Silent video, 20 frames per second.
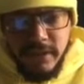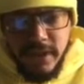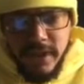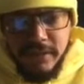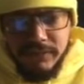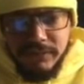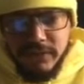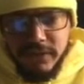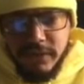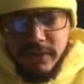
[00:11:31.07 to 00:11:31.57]

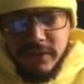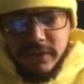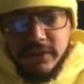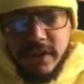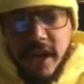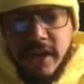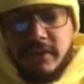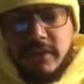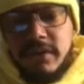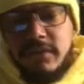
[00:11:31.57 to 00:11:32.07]
Okay, so there's
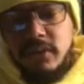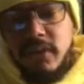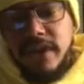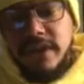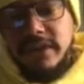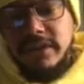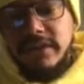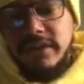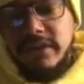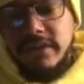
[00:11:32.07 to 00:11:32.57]
19
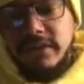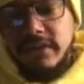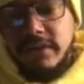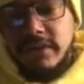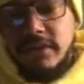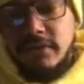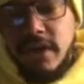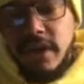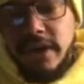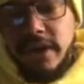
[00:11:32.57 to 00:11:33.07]
witnesses to
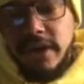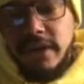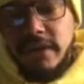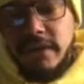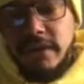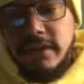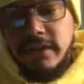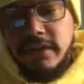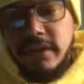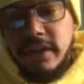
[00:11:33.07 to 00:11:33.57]

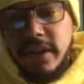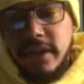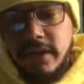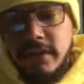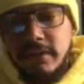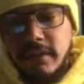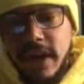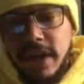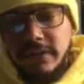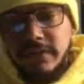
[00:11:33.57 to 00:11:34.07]
drugging and
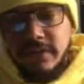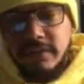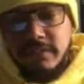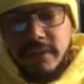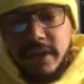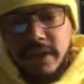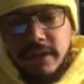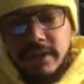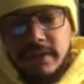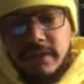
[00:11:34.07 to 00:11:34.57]
harassing
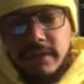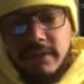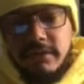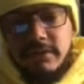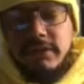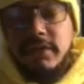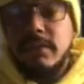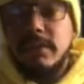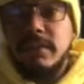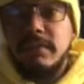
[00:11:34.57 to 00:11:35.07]
me,
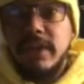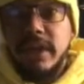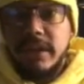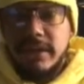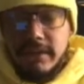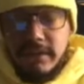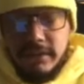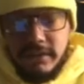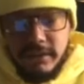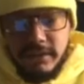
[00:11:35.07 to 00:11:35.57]
fuming me,
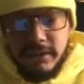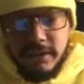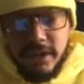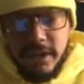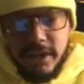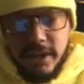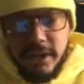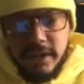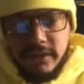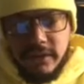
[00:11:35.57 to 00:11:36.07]

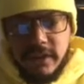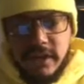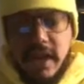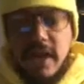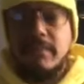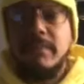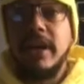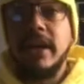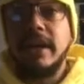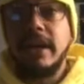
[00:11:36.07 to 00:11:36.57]
okay, and the
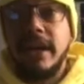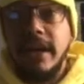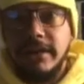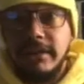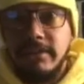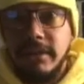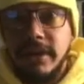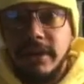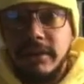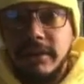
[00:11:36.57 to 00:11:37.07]
campaign
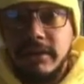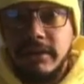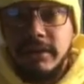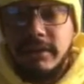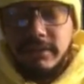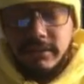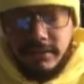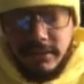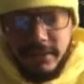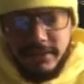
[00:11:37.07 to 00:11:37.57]
against me,
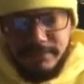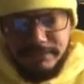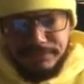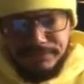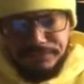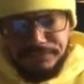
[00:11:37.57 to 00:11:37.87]
okay,